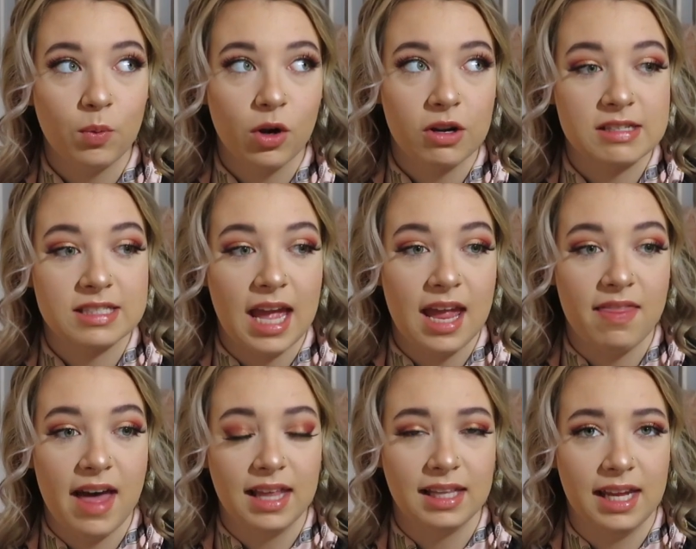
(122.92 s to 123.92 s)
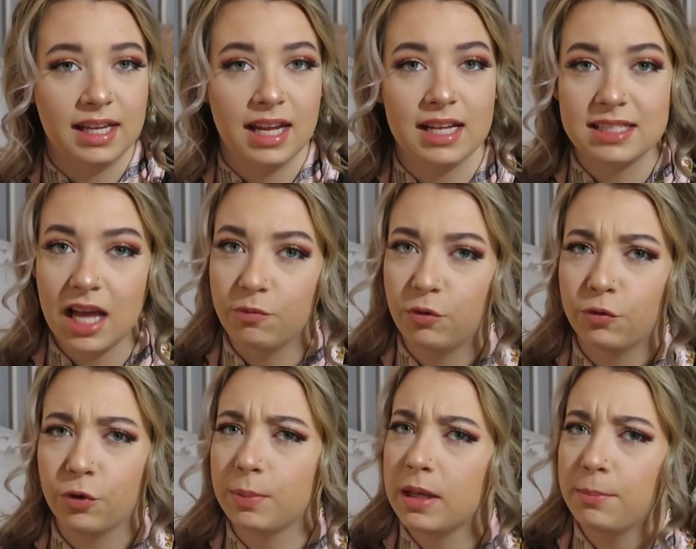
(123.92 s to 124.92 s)
at work say that, like, it's helpful
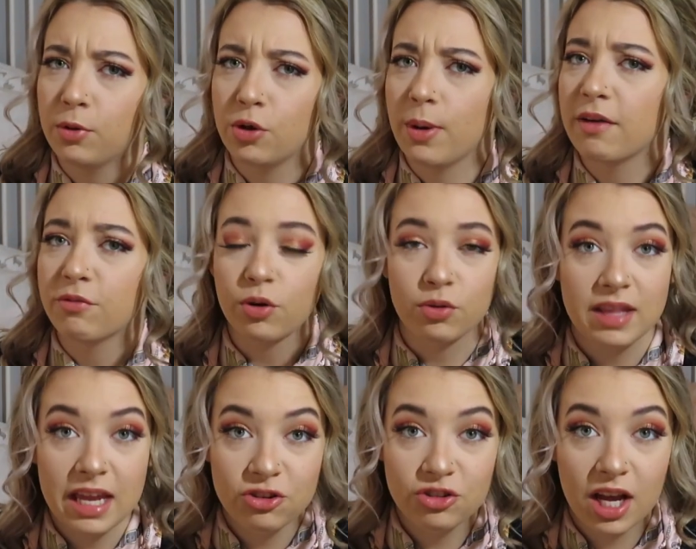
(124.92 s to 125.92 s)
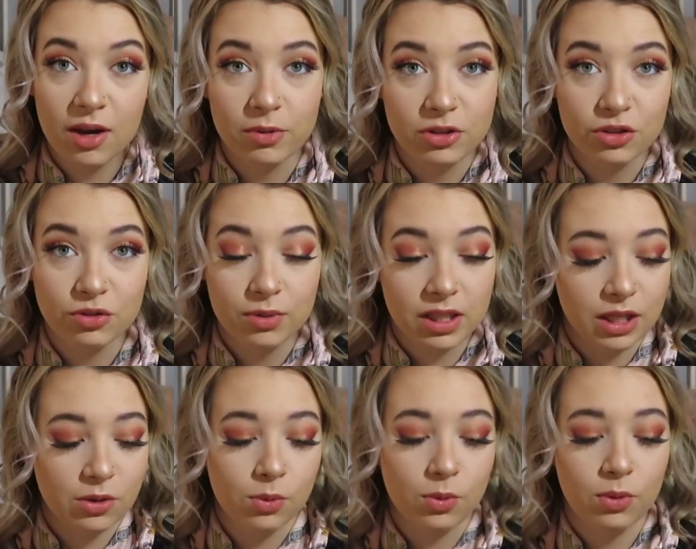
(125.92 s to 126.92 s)
for people who have rosacea, which is really
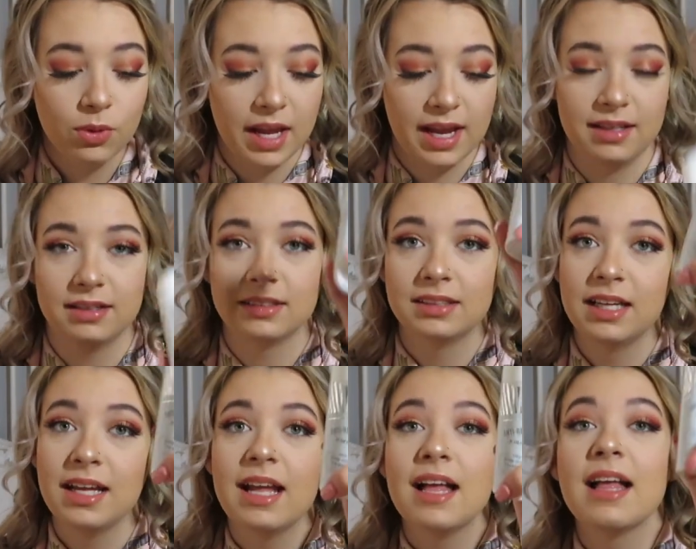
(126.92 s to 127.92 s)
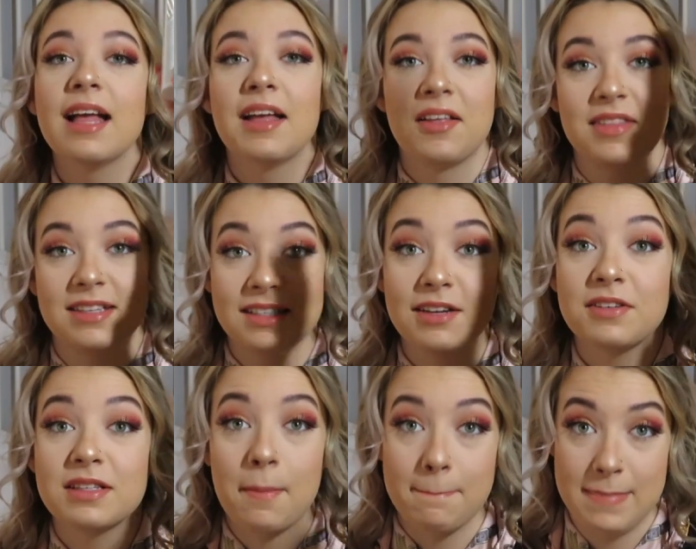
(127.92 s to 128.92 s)
cool. And this stuff
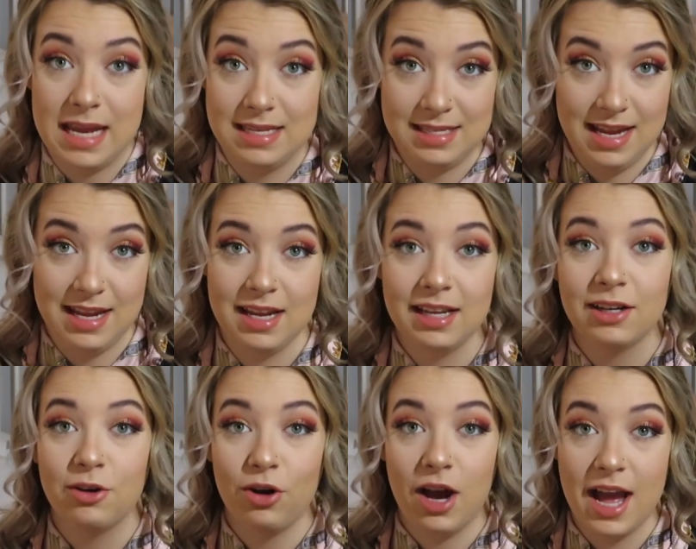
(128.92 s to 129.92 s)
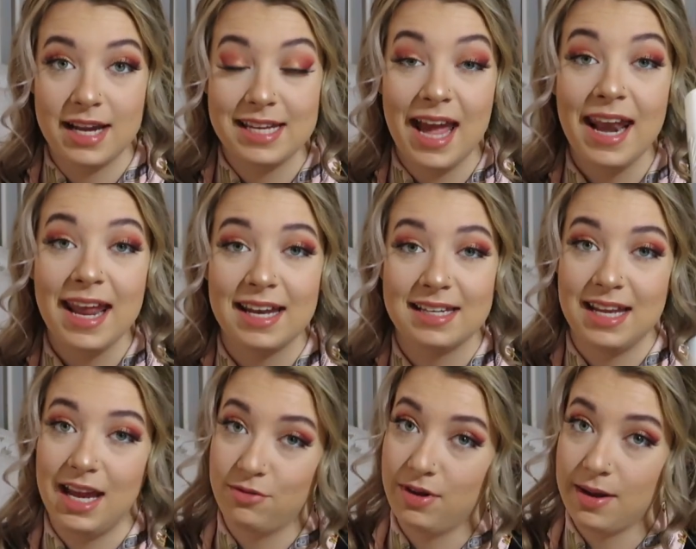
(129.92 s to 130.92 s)
is amazing. I 10 out of
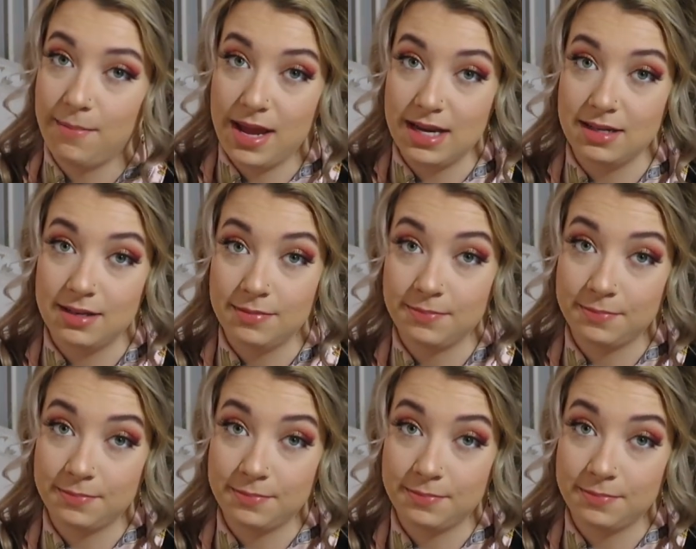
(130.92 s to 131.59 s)
10 recommend.